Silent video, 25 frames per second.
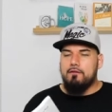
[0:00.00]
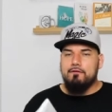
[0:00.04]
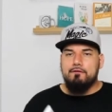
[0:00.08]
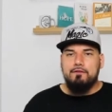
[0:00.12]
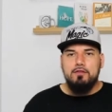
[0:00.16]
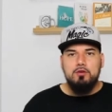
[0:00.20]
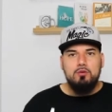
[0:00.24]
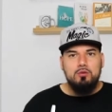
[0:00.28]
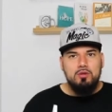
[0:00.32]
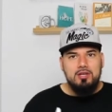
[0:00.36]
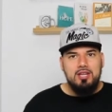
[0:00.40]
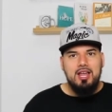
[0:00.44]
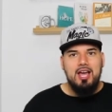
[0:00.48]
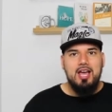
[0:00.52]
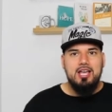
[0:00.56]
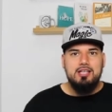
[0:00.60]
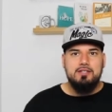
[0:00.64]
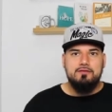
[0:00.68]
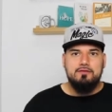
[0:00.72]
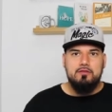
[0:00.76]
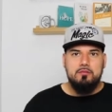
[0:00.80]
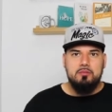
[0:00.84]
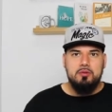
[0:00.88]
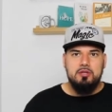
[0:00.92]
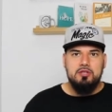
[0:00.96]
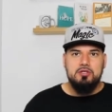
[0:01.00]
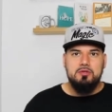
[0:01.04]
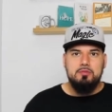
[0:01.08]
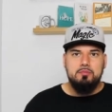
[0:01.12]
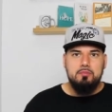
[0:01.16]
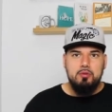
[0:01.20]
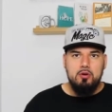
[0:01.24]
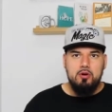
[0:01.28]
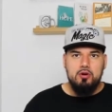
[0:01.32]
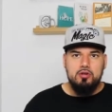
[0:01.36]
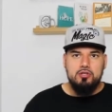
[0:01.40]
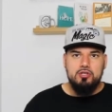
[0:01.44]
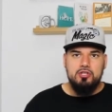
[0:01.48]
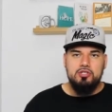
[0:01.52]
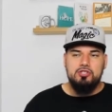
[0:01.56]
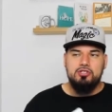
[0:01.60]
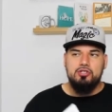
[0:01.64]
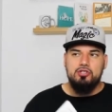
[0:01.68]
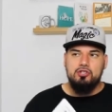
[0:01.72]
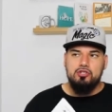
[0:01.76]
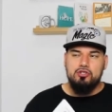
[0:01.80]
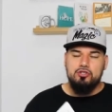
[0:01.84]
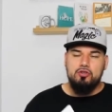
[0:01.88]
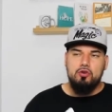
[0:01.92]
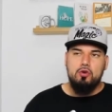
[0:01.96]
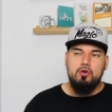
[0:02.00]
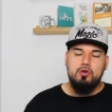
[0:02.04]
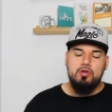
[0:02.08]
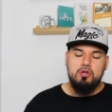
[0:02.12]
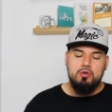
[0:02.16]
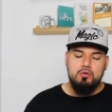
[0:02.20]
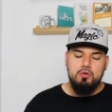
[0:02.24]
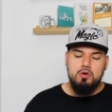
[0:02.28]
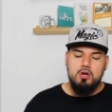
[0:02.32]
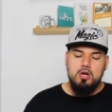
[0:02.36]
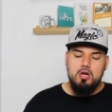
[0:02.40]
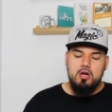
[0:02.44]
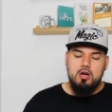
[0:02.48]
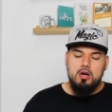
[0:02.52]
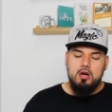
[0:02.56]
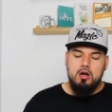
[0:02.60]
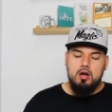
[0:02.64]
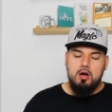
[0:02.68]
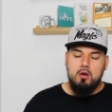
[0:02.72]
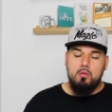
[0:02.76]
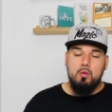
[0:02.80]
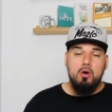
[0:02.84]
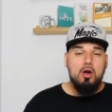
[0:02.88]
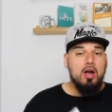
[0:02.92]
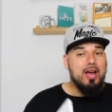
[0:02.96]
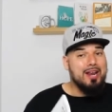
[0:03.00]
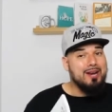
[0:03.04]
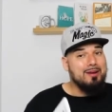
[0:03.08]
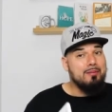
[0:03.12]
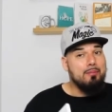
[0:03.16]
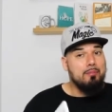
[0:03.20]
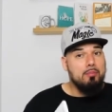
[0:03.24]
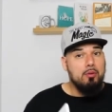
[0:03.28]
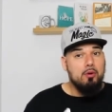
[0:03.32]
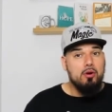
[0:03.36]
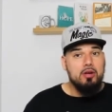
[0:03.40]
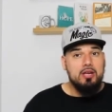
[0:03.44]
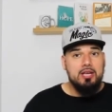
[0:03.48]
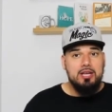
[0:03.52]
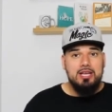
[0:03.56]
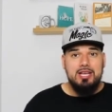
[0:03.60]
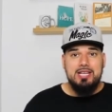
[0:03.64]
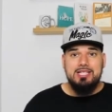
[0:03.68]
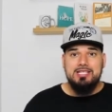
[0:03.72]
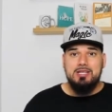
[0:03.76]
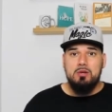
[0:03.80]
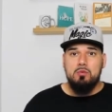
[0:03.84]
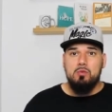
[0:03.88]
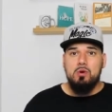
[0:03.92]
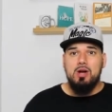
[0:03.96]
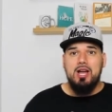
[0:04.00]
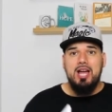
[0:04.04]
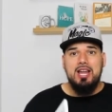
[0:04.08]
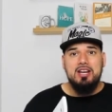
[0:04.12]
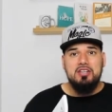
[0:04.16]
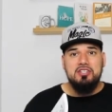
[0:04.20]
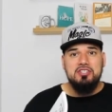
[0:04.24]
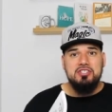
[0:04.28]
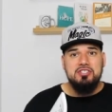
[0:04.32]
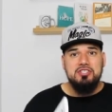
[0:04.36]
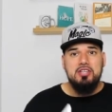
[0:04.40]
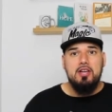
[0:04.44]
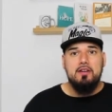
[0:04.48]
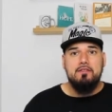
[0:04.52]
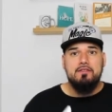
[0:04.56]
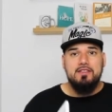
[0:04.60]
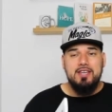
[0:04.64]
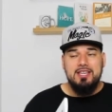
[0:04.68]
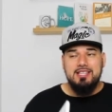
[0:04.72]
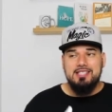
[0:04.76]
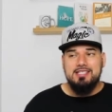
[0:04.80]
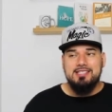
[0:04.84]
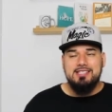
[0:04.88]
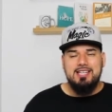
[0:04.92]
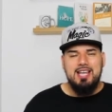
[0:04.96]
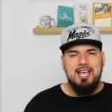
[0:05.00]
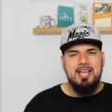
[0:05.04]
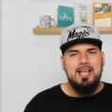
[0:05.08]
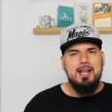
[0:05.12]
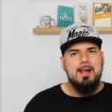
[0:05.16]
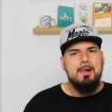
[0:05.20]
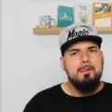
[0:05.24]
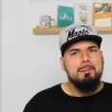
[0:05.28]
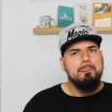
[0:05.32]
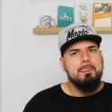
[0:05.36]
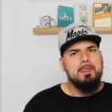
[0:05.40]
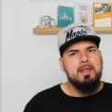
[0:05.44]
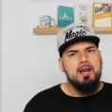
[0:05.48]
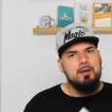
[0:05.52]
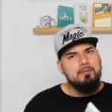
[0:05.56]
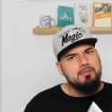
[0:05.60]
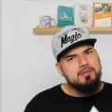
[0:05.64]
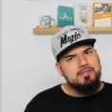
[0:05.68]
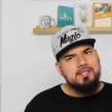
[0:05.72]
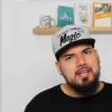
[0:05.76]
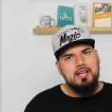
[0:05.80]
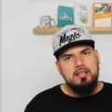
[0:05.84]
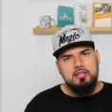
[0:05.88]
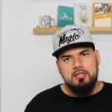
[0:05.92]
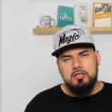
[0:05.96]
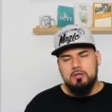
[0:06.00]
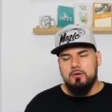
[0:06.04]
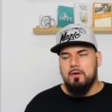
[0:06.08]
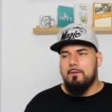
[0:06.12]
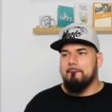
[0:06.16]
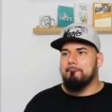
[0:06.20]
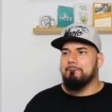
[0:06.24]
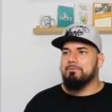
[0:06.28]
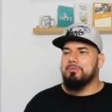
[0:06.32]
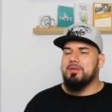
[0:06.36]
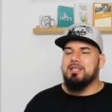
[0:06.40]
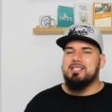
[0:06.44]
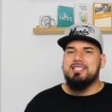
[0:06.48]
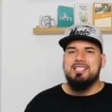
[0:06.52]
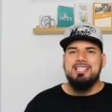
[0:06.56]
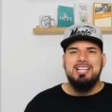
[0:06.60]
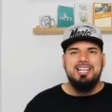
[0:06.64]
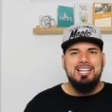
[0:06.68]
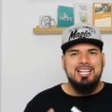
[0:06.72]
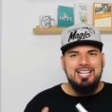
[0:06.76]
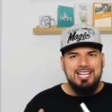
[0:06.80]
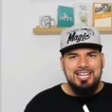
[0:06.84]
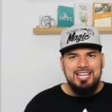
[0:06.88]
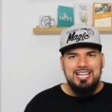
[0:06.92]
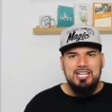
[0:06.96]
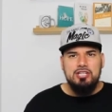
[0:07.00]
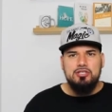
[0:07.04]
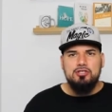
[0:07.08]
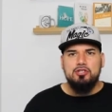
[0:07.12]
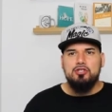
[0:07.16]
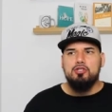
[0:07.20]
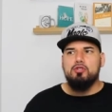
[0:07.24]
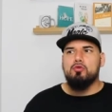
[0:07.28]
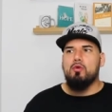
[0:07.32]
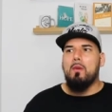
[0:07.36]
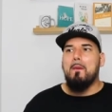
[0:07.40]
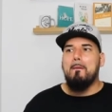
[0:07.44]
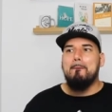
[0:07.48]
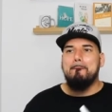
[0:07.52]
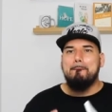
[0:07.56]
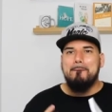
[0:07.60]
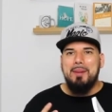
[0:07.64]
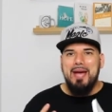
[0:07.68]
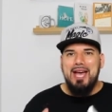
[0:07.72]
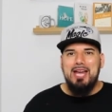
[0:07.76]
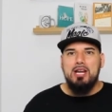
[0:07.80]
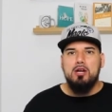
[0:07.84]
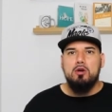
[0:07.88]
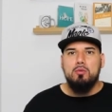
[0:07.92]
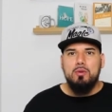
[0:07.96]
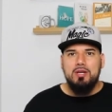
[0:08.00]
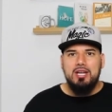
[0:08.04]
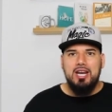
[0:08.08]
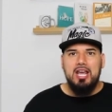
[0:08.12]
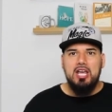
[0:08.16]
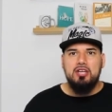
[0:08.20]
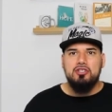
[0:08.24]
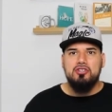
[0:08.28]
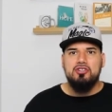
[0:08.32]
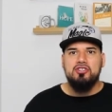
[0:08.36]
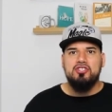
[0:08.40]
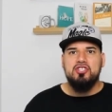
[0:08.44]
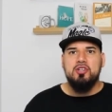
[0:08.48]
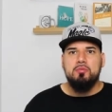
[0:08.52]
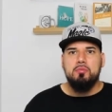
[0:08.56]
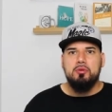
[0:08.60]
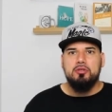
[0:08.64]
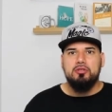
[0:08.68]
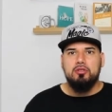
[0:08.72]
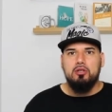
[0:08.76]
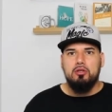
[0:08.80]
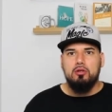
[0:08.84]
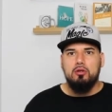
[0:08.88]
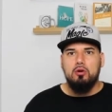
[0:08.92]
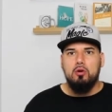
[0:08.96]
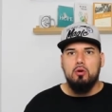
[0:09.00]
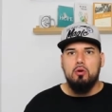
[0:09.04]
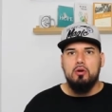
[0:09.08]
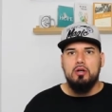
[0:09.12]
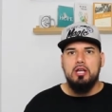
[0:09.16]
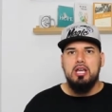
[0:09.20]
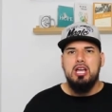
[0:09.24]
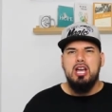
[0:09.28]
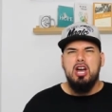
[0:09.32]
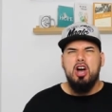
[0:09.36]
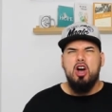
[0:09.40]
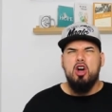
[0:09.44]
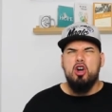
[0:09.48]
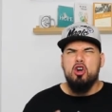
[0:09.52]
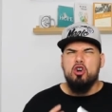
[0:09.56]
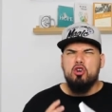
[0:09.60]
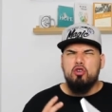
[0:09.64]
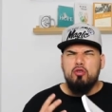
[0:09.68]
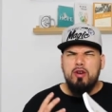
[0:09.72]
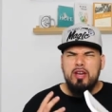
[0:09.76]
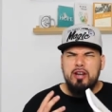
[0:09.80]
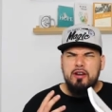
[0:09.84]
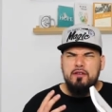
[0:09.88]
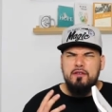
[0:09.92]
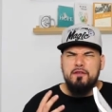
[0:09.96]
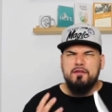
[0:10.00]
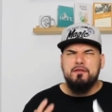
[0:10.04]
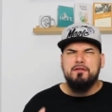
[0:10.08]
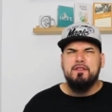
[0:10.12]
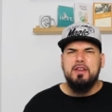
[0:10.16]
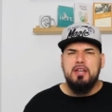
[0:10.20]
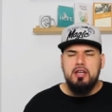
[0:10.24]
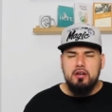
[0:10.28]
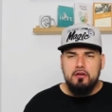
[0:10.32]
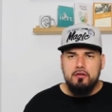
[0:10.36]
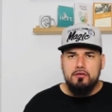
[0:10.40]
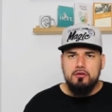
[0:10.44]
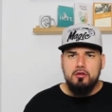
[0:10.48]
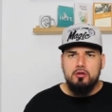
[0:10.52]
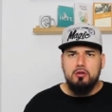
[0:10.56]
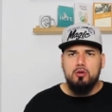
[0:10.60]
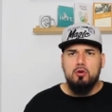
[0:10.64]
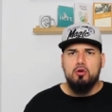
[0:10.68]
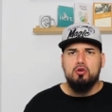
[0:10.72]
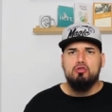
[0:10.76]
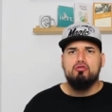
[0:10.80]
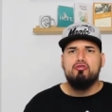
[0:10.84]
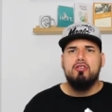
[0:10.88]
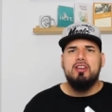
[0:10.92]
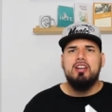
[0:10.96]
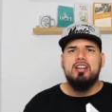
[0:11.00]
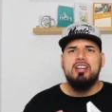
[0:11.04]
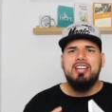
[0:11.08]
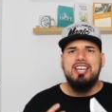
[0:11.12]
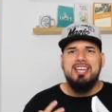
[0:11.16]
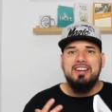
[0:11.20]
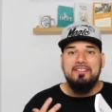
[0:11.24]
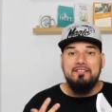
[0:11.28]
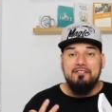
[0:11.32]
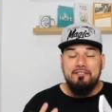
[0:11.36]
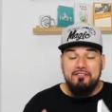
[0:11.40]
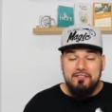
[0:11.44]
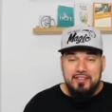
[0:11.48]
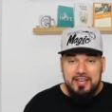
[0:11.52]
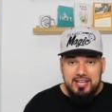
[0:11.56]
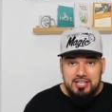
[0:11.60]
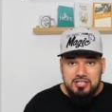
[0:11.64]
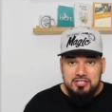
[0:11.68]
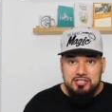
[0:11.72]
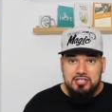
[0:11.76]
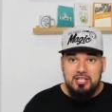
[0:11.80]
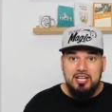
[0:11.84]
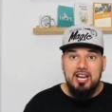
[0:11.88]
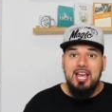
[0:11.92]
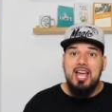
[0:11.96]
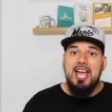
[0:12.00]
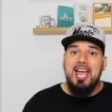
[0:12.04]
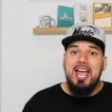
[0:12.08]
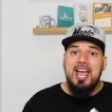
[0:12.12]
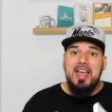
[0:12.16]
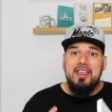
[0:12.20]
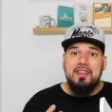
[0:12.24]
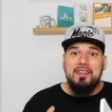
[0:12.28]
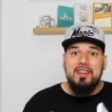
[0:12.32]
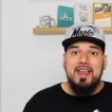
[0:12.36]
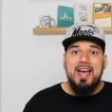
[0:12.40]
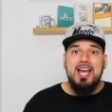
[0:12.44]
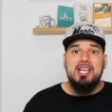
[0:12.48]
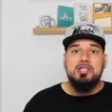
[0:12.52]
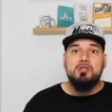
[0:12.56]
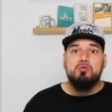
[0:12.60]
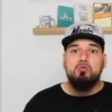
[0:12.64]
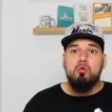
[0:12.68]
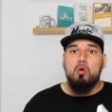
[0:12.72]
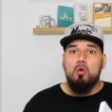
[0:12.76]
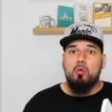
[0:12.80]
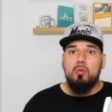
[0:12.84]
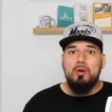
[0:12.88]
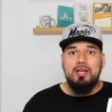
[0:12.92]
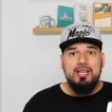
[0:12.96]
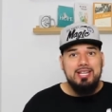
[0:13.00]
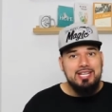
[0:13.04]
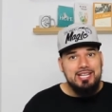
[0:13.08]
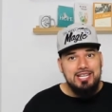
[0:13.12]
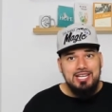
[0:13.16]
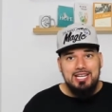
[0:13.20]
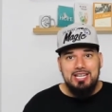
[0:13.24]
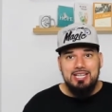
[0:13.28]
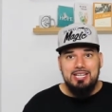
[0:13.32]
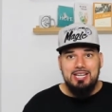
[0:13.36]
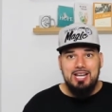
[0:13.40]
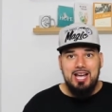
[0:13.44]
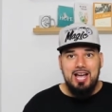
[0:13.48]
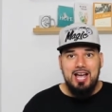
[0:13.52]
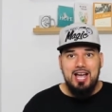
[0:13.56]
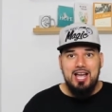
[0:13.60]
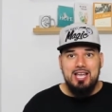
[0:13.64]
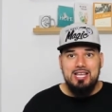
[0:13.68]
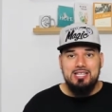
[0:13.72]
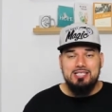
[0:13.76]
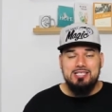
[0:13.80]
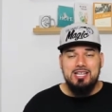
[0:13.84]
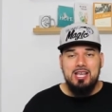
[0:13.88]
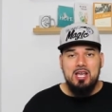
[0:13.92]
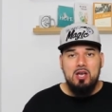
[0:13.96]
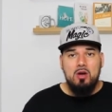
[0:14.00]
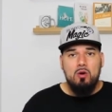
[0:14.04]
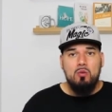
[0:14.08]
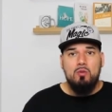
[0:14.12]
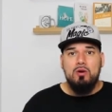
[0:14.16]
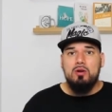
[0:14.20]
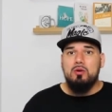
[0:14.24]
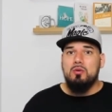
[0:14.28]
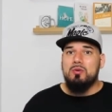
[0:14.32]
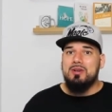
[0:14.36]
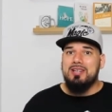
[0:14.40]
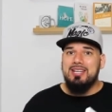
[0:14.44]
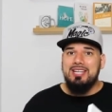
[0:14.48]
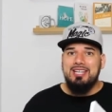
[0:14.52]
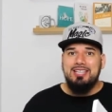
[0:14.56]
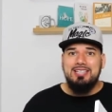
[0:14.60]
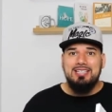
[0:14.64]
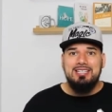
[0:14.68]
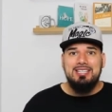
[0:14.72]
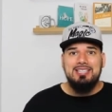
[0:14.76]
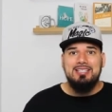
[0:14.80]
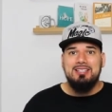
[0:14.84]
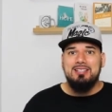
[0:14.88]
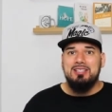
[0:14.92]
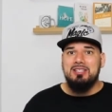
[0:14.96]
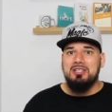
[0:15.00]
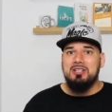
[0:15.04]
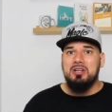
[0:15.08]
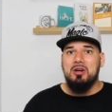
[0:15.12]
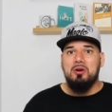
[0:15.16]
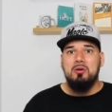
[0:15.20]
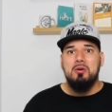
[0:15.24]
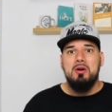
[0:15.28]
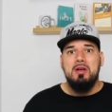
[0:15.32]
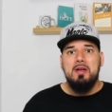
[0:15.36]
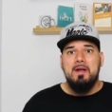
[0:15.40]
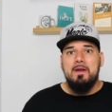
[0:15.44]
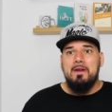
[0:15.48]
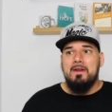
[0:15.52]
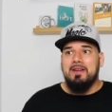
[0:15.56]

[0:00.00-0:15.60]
few lines from this book just to show you uh, what kind of book it is and what kind of stuff they say. And I'm telling you, it's going to lead you to a better relationship with the Lord, a greater fear of the Lord, greater conviction, and that's what we need, guys. We don't need, you know,